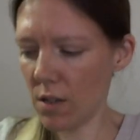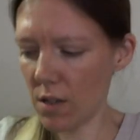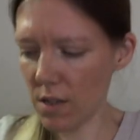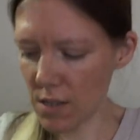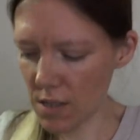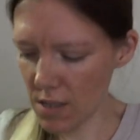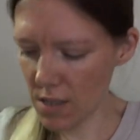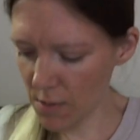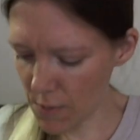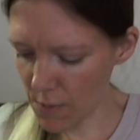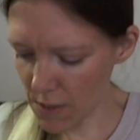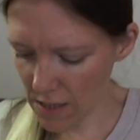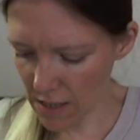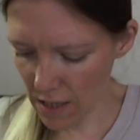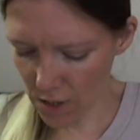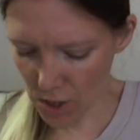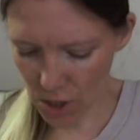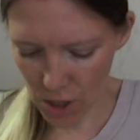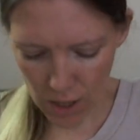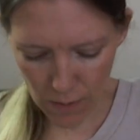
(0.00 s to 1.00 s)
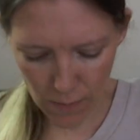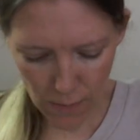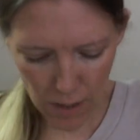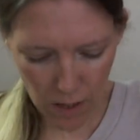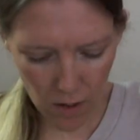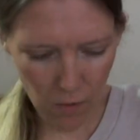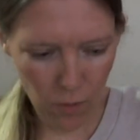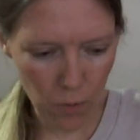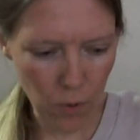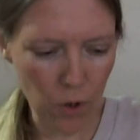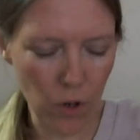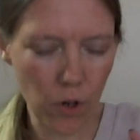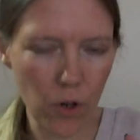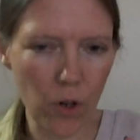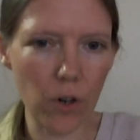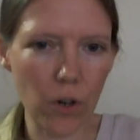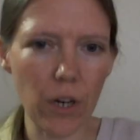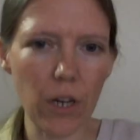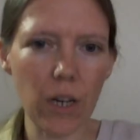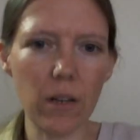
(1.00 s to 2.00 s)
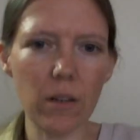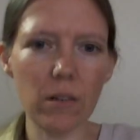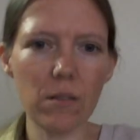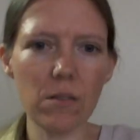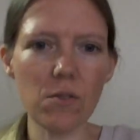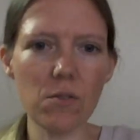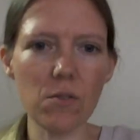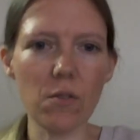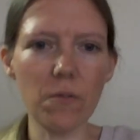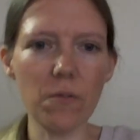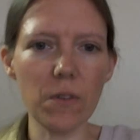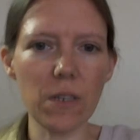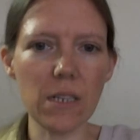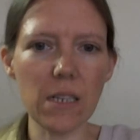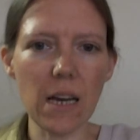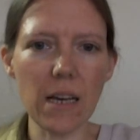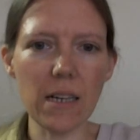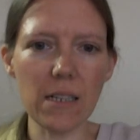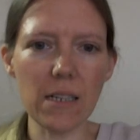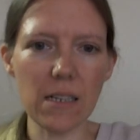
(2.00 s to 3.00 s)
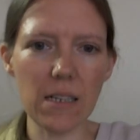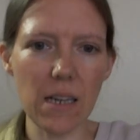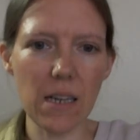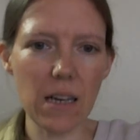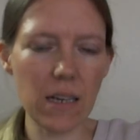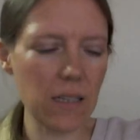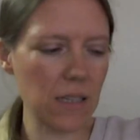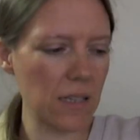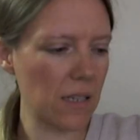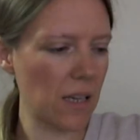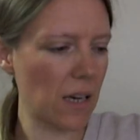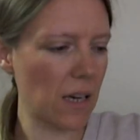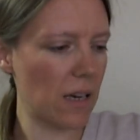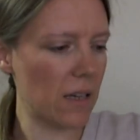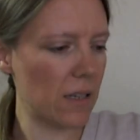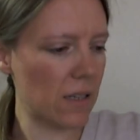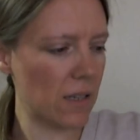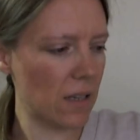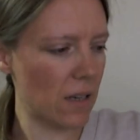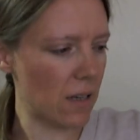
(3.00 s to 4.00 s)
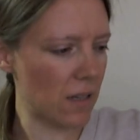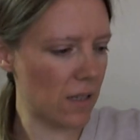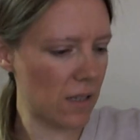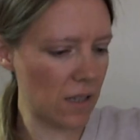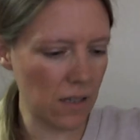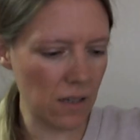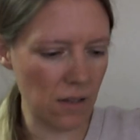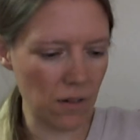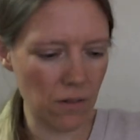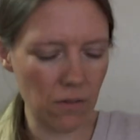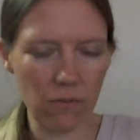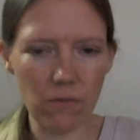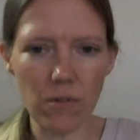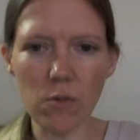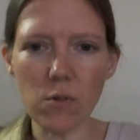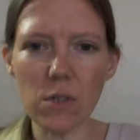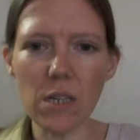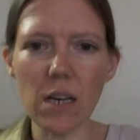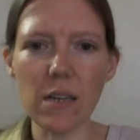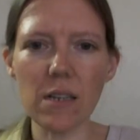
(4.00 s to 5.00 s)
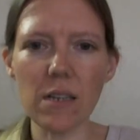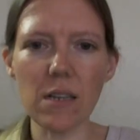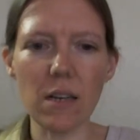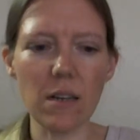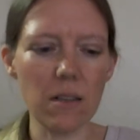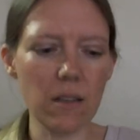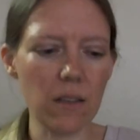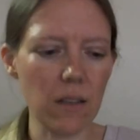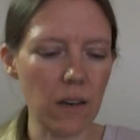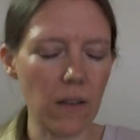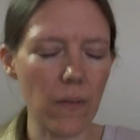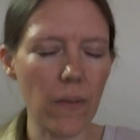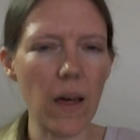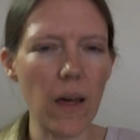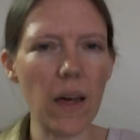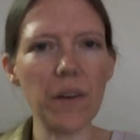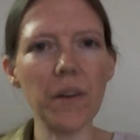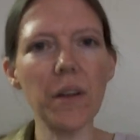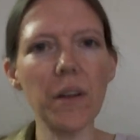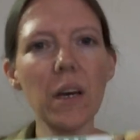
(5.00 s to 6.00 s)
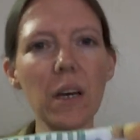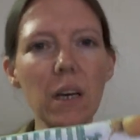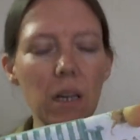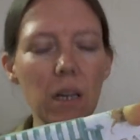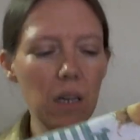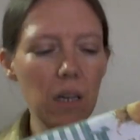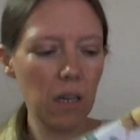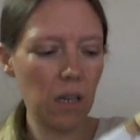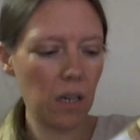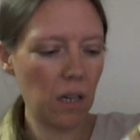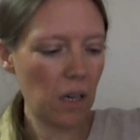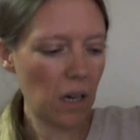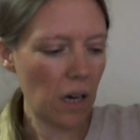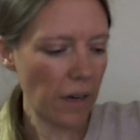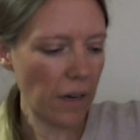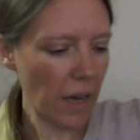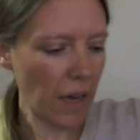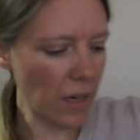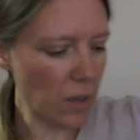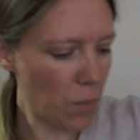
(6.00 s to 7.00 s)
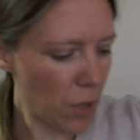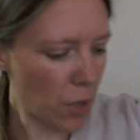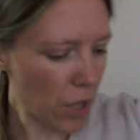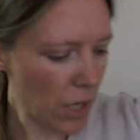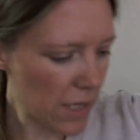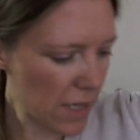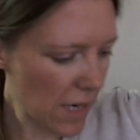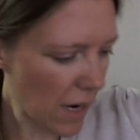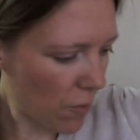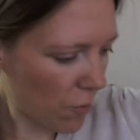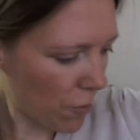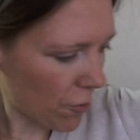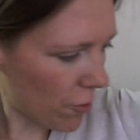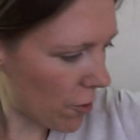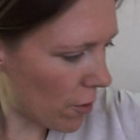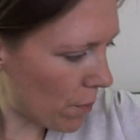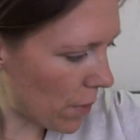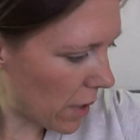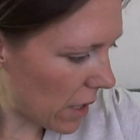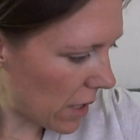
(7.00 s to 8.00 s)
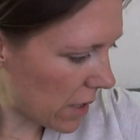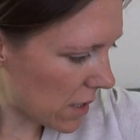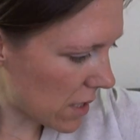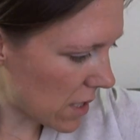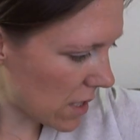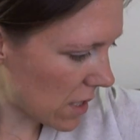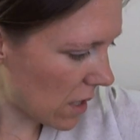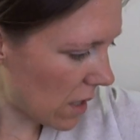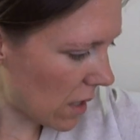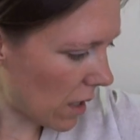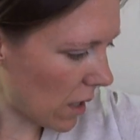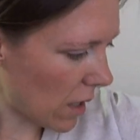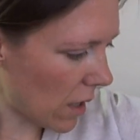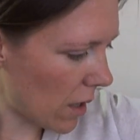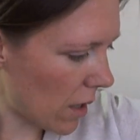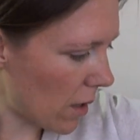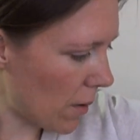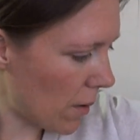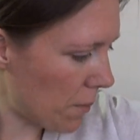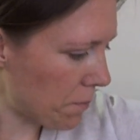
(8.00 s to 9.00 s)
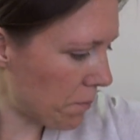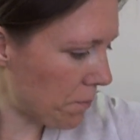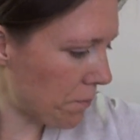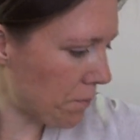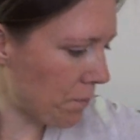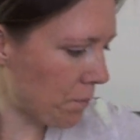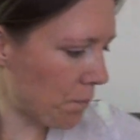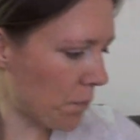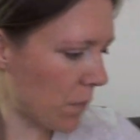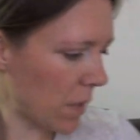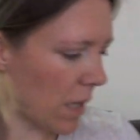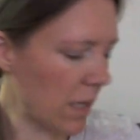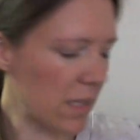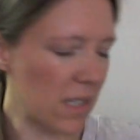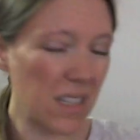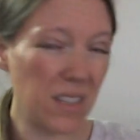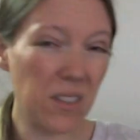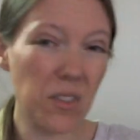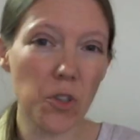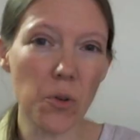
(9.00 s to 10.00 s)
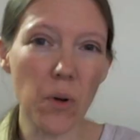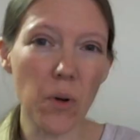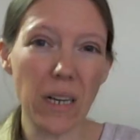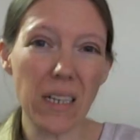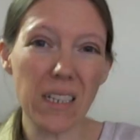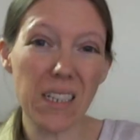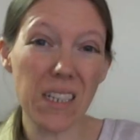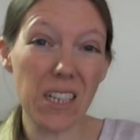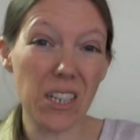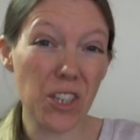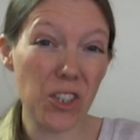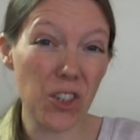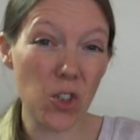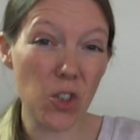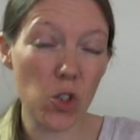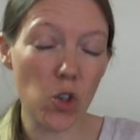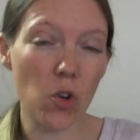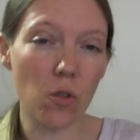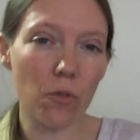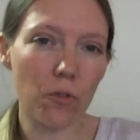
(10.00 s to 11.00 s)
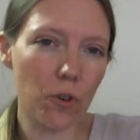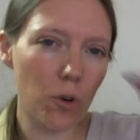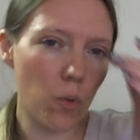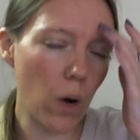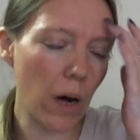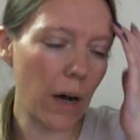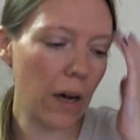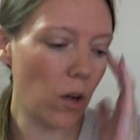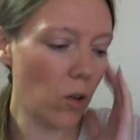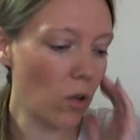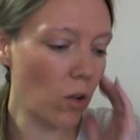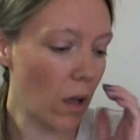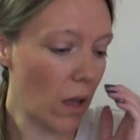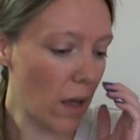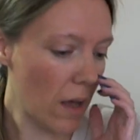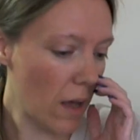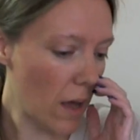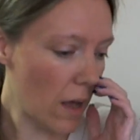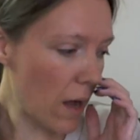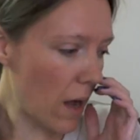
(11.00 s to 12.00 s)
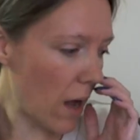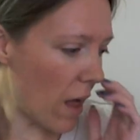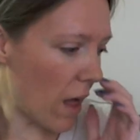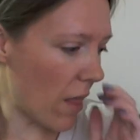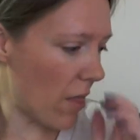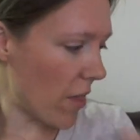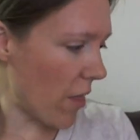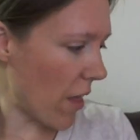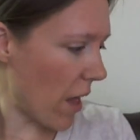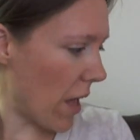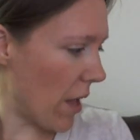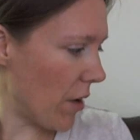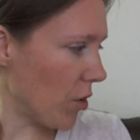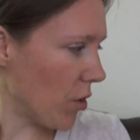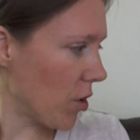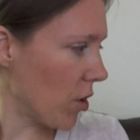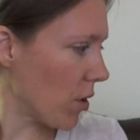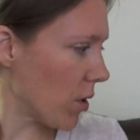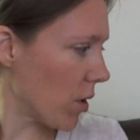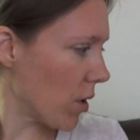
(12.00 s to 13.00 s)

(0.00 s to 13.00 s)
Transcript: a substantial amount of work on it sort of for days and days and days and didn't rotate anything, and then kind of put it down for a bit and didn't do any stitching at all for a while, and then